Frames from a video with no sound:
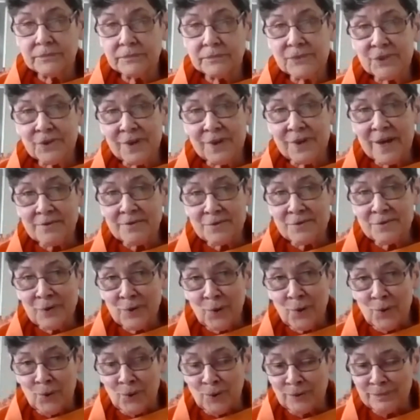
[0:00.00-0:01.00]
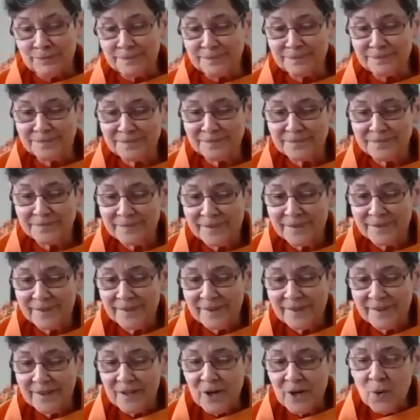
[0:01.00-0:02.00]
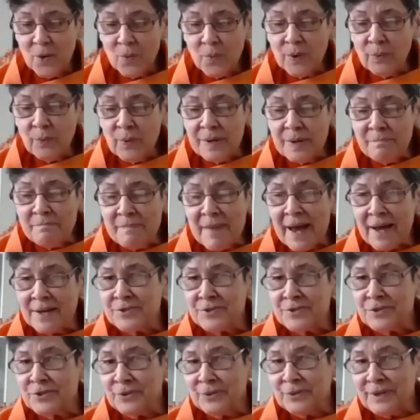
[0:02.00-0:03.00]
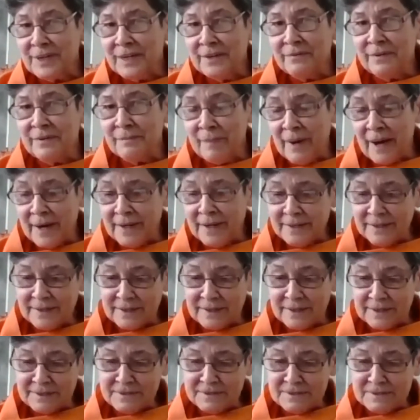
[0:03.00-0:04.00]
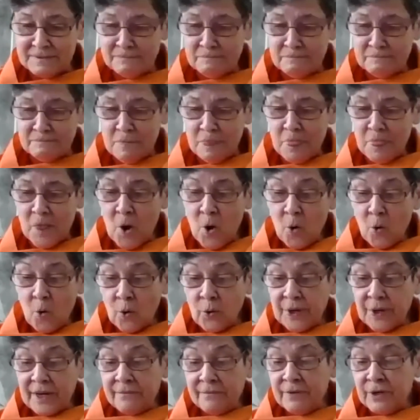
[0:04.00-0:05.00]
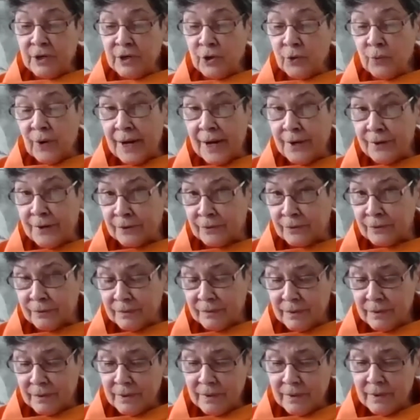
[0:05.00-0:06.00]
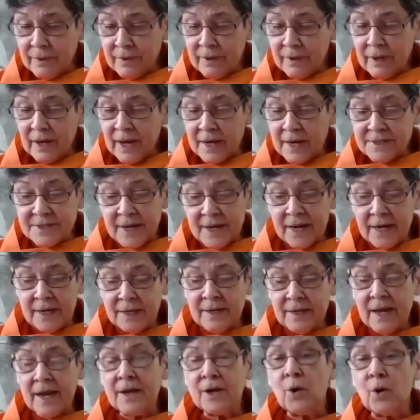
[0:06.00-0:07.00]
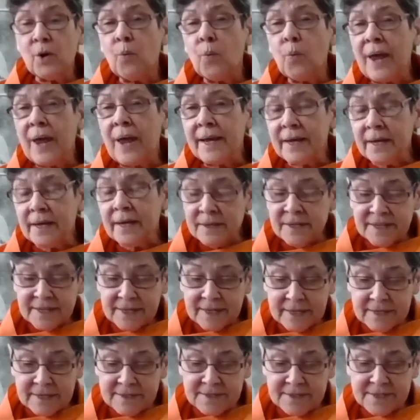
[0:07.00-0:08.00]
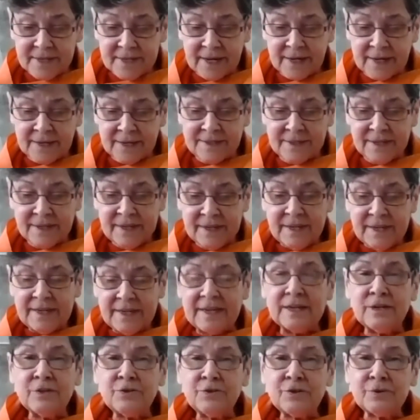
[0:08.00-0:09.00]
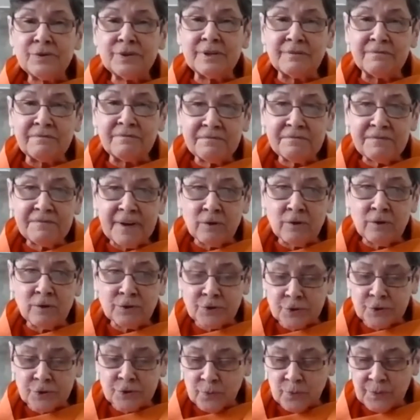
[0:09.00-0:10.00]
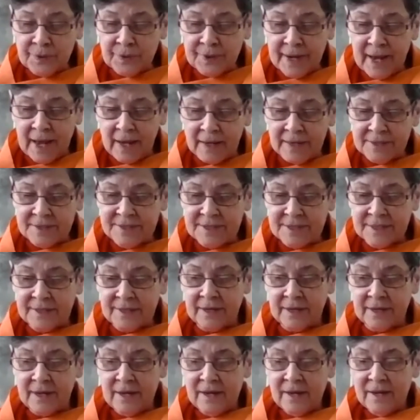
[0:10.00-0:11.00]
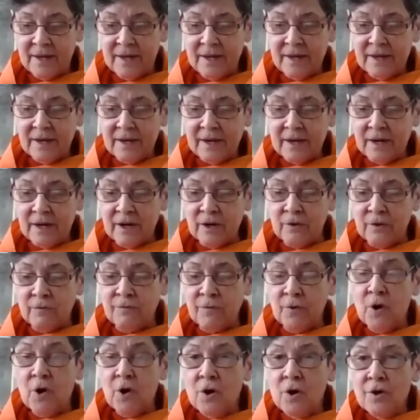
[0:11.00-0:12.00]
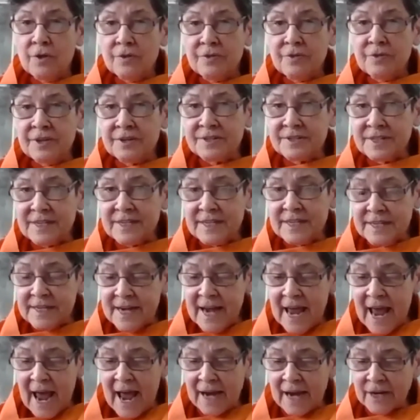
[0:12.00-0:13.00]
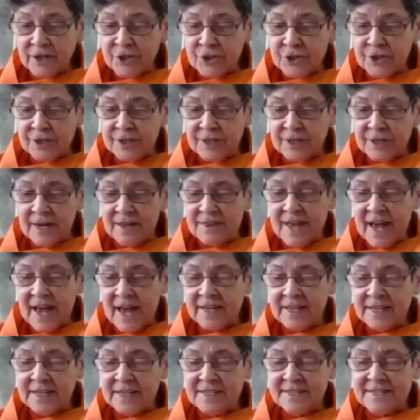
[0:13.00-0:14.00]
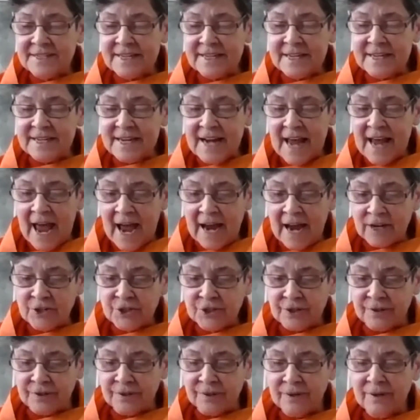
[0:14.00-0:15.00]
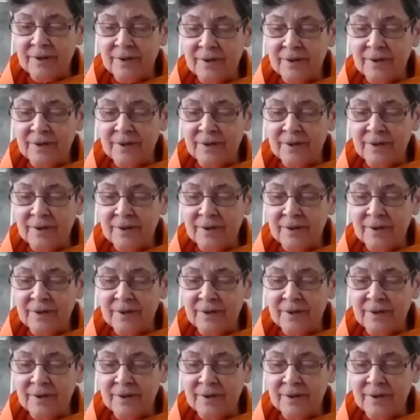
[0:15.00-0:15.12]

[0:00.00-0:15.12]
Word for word: So that's the goal when we master even mindedness, or even greater, attain an awakened insight into the felt reality of this inaction that is in action,